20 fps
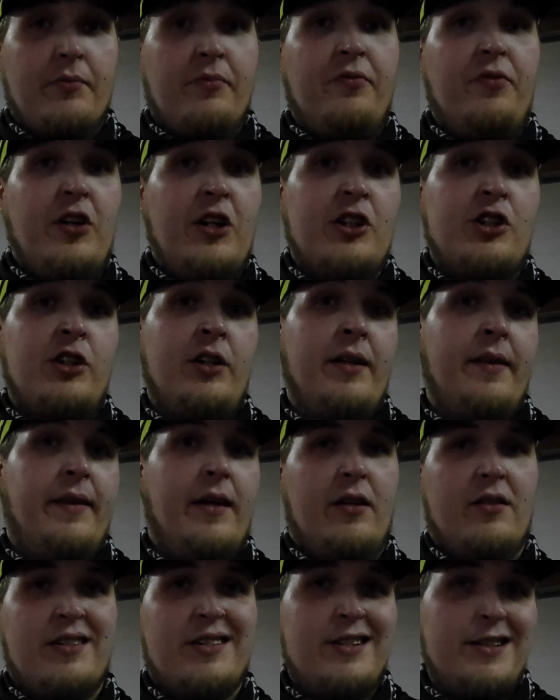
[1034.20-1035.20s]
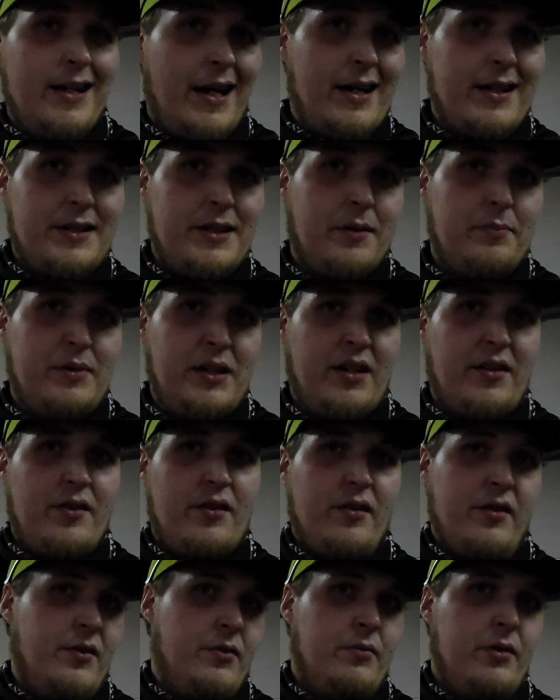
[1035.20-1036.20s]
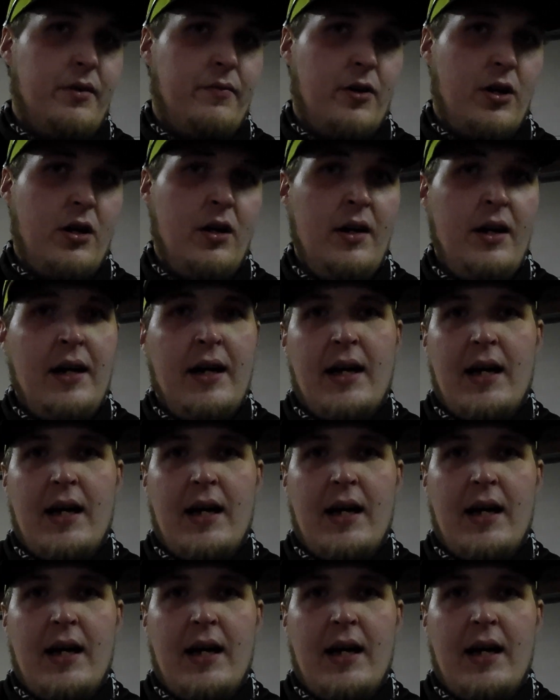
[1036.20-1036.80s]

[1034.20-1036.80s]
fish that are stocked up down there on the river,